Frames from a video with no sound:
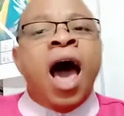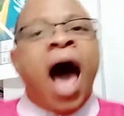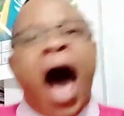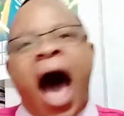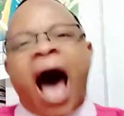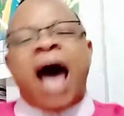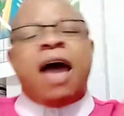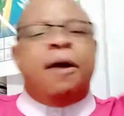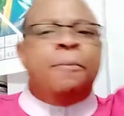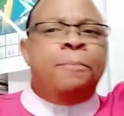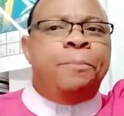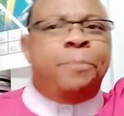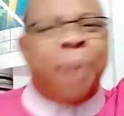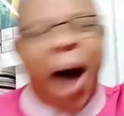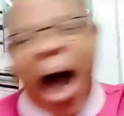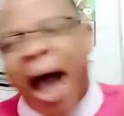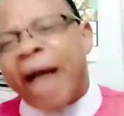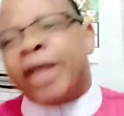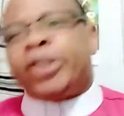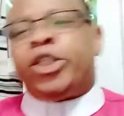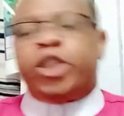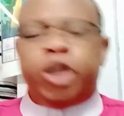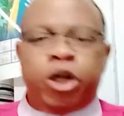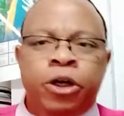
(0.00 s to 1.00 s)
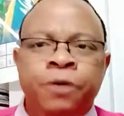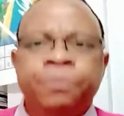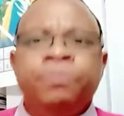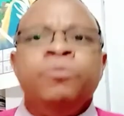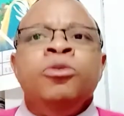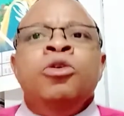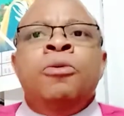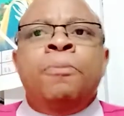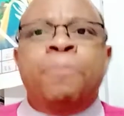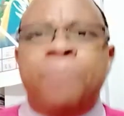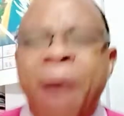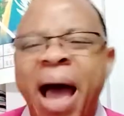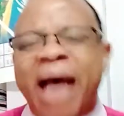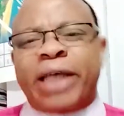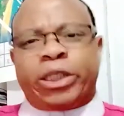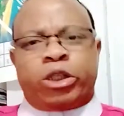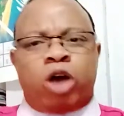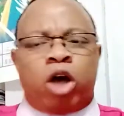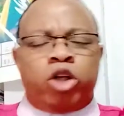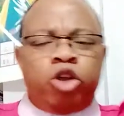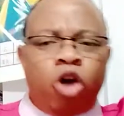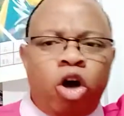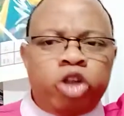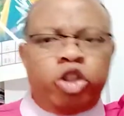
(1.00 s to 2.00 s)
I bind you based
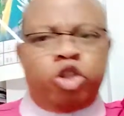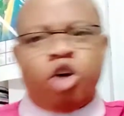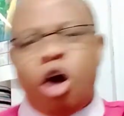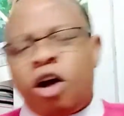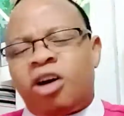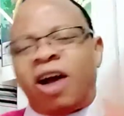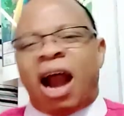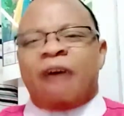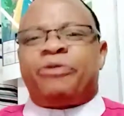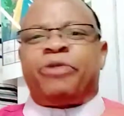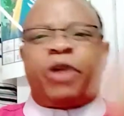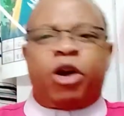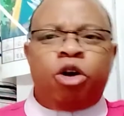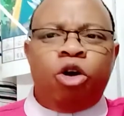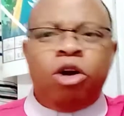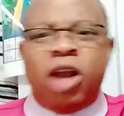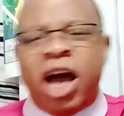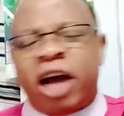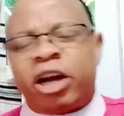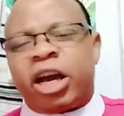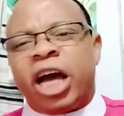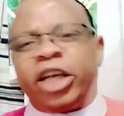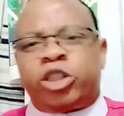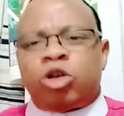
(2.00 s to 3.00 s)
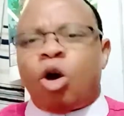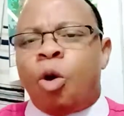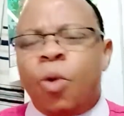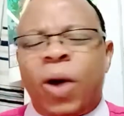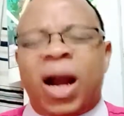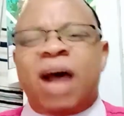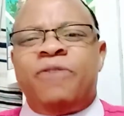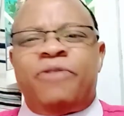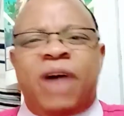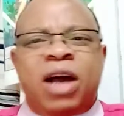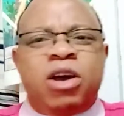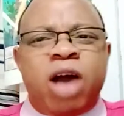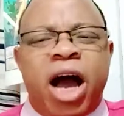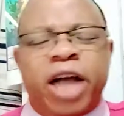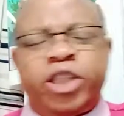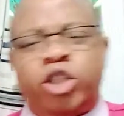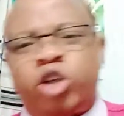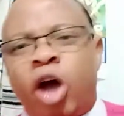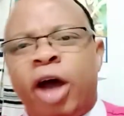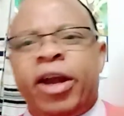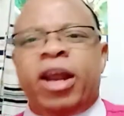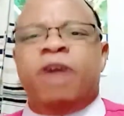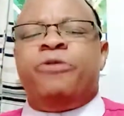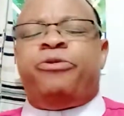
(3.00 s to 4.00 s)
on your geographical location, wherever you are
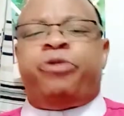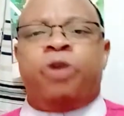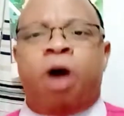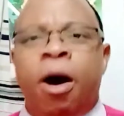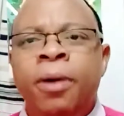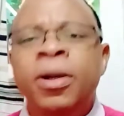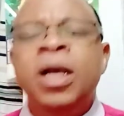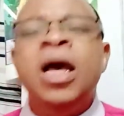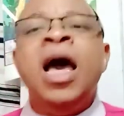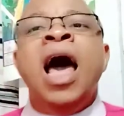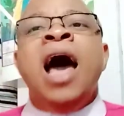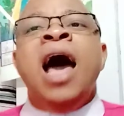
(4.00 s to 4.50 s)
joining from.